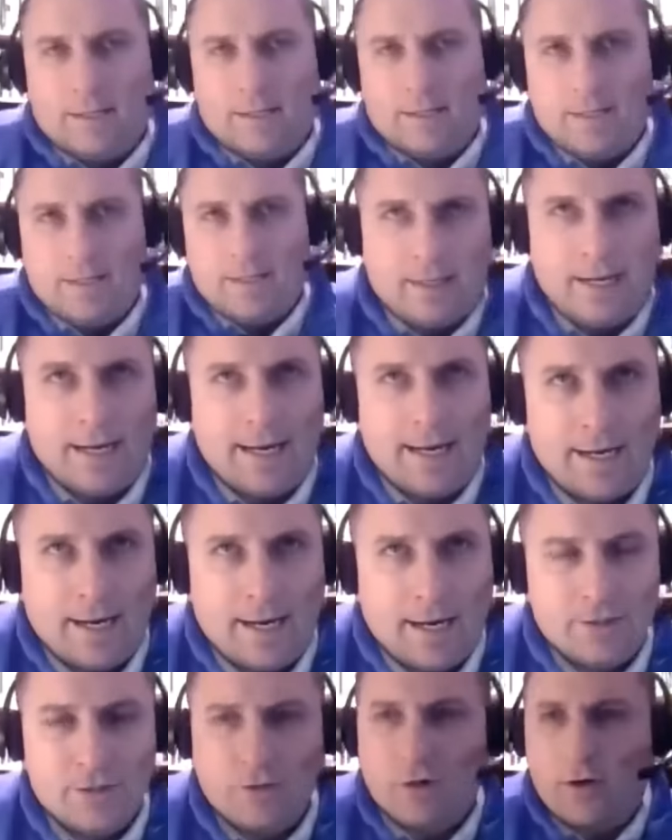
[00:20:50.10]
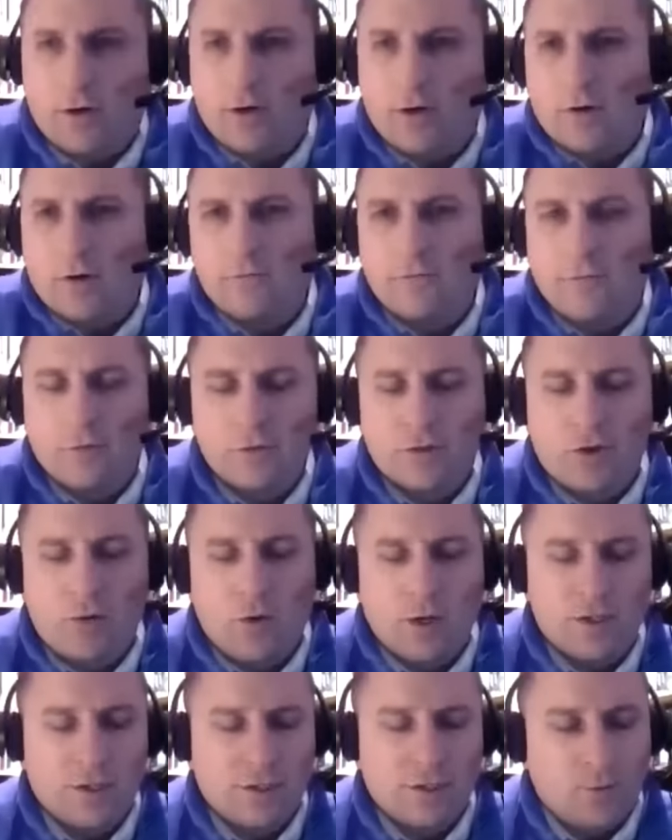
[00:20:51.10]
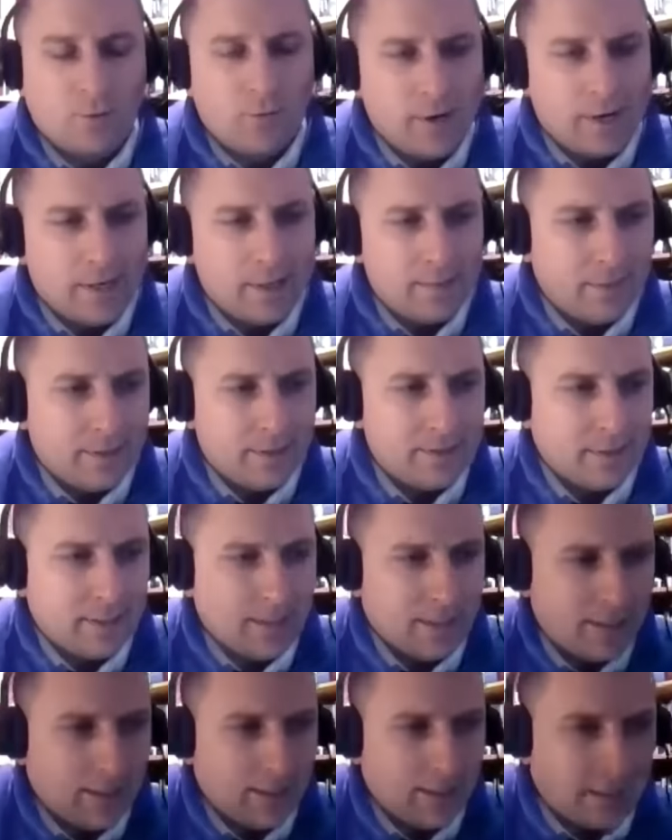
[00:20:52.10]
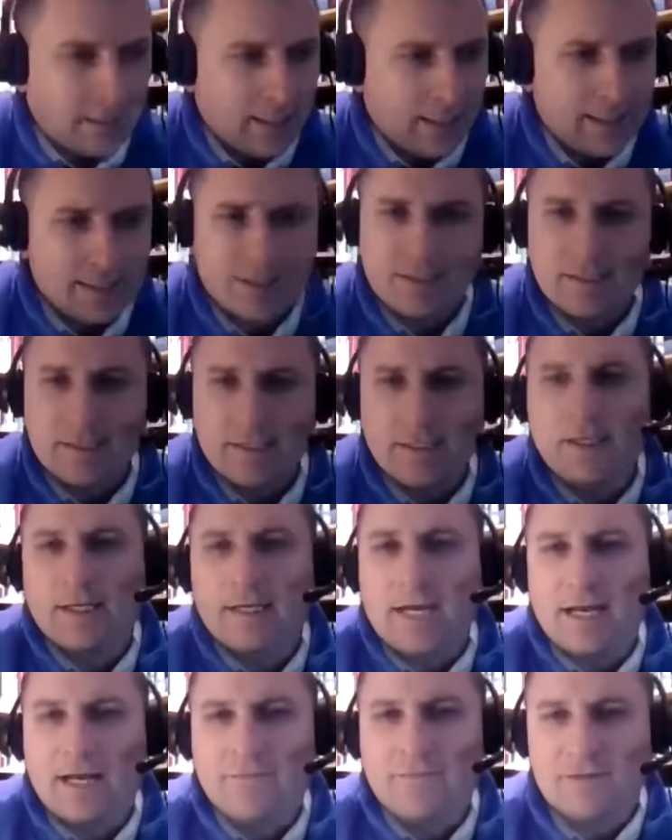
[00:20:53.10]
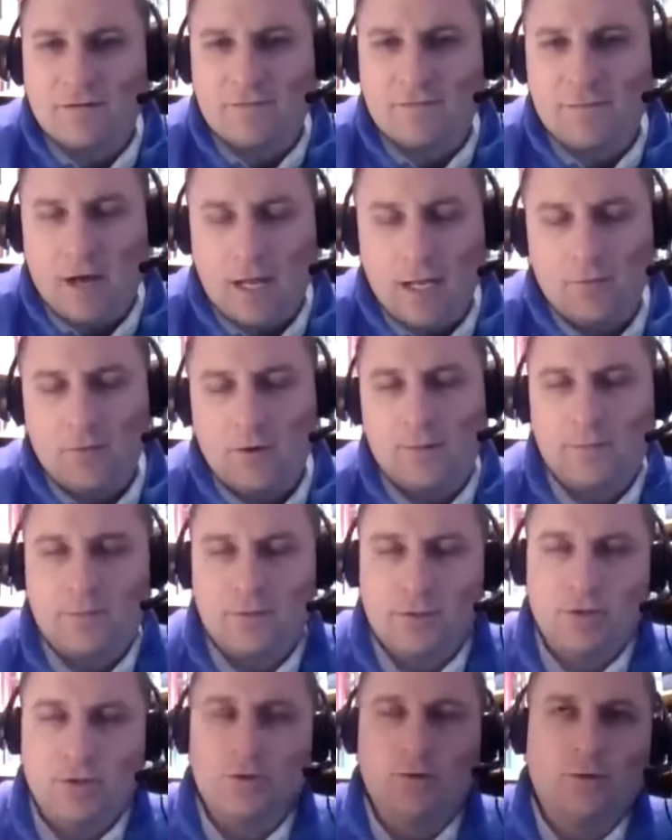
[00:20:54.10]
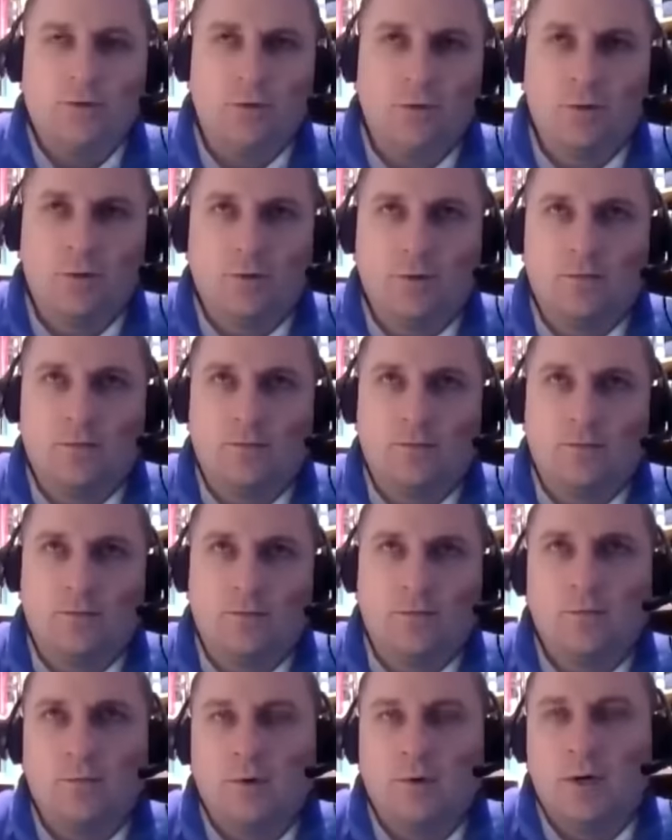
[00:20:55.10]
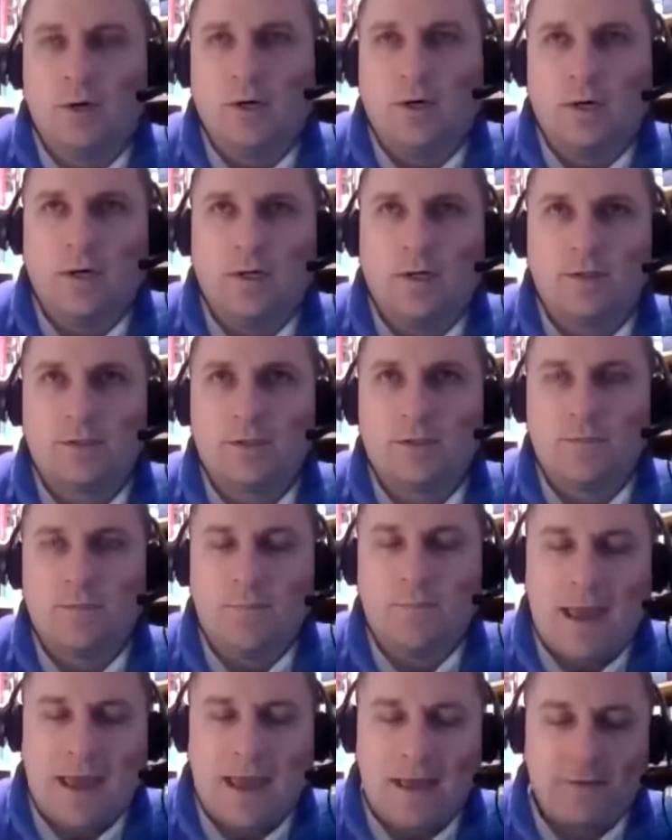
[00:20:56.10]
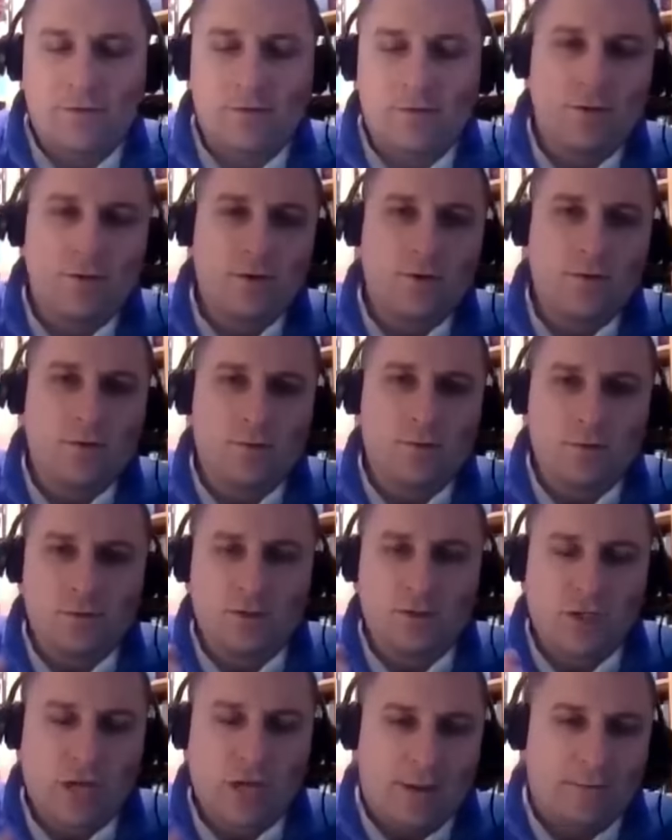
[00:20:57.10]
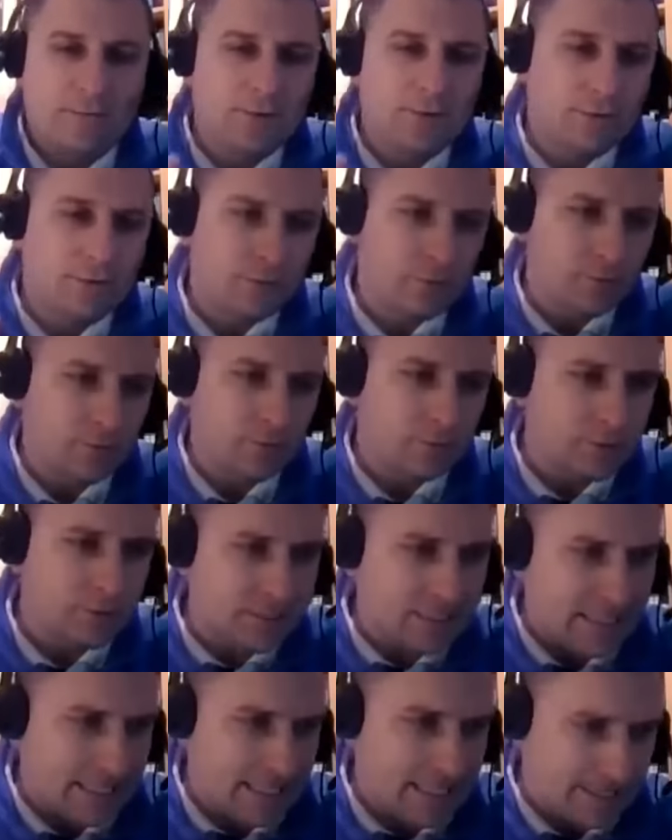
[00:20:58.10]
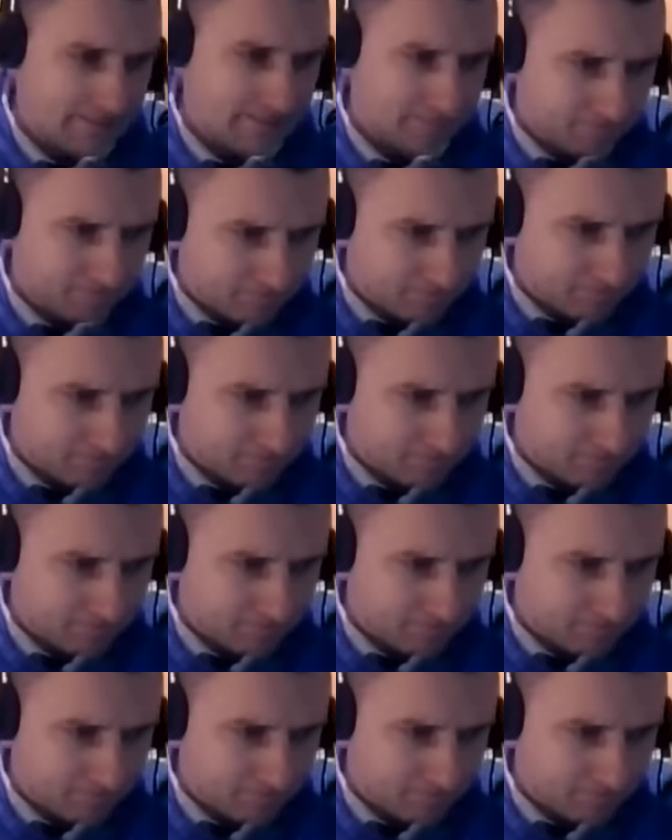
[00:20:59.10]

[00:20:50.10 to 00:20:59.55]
kind of answered our first question in a way, but I guess kind of as a follow-up to Matthew chapter 13.